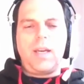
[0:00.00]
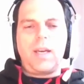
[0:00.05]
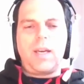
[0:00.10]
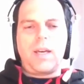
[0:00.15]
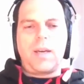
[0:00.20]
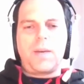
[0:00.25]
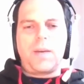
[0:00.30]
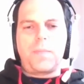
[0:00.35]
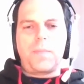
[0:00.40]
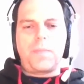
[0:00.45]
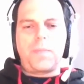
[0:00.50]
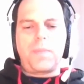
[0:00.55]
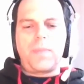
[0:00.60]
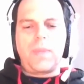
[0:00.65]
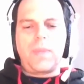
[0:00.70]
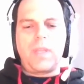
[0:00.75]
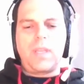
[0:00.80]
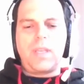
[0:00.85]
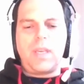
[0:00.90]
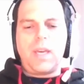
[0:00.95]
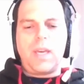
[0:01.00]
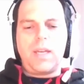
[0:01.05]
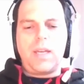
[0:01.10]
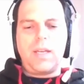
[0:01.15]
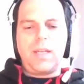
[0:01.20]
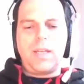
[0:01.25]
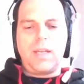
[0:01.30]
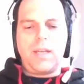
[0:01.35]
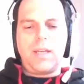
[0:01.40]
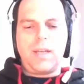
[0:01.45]
Um,
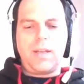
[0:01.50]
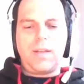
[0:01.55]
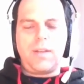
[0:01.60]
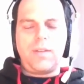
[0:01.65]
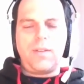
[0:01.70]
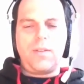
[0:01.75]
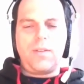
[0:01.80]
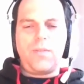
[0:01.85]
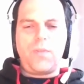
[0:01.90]
and uh,